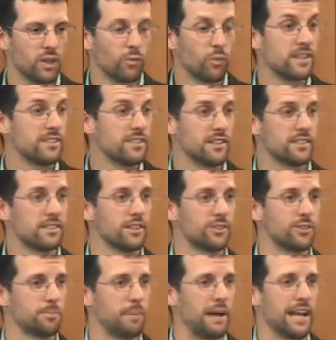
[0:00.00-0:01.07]
resistant
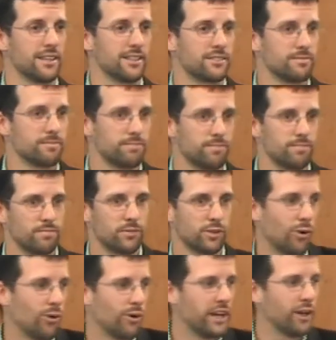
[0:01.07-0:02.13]
to pests,
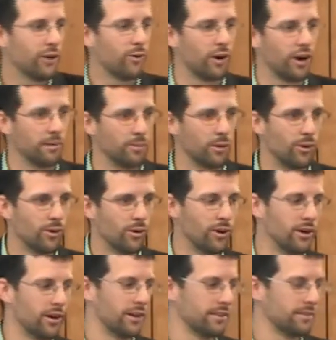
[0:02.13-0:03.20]
corn earworm
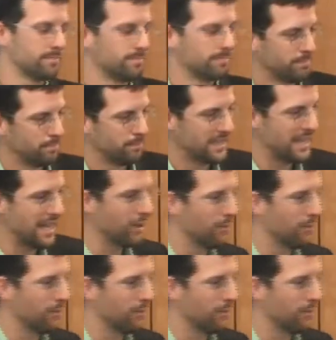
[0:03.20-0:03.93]
or potato